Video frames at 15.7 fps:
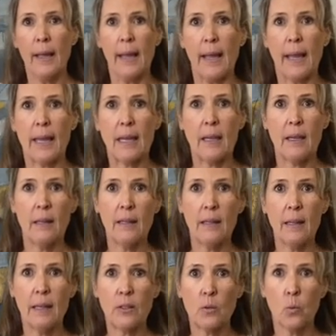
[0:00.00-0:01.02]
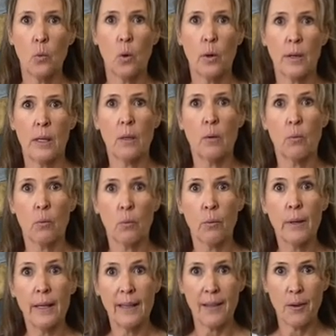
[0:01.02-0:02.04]
and it's working
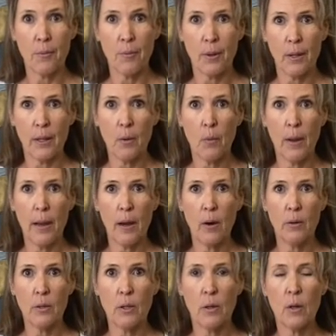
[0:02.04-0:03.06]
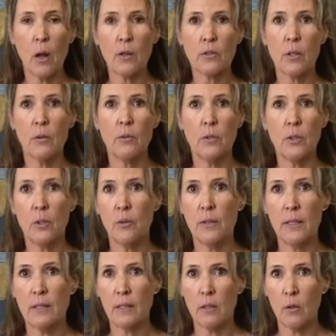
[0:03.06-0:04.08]
really, really well. You can also do
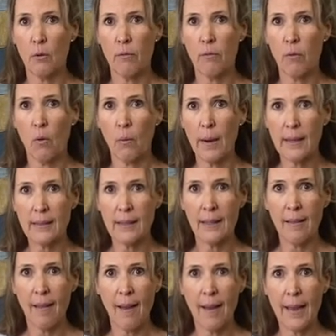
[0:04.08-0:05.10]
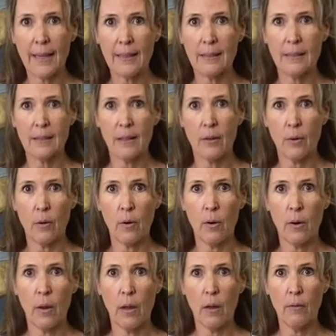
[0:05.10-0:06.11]
this in your fluorescent lights that
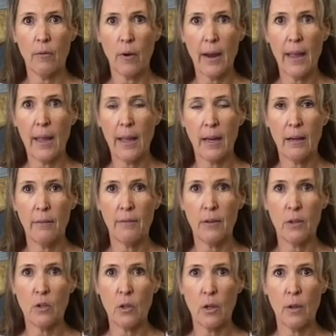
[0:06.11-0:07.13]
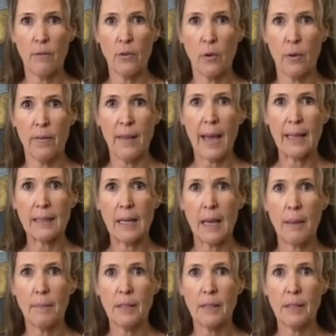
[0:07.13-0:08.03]
are overhead if you're in that type of